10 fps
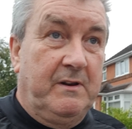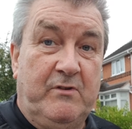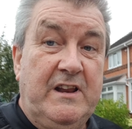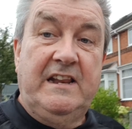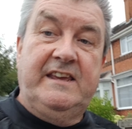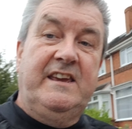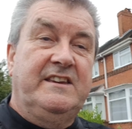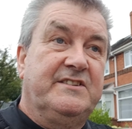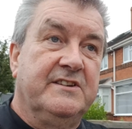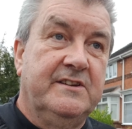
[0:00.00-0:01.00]
it really
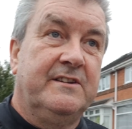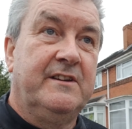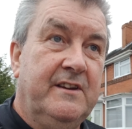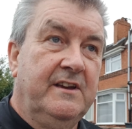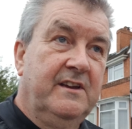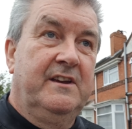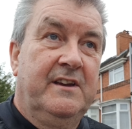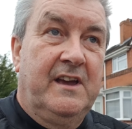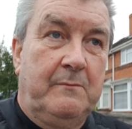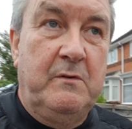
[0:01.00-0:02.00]
is,
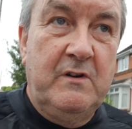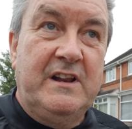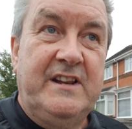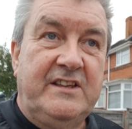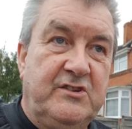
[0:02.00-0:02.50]
and we really need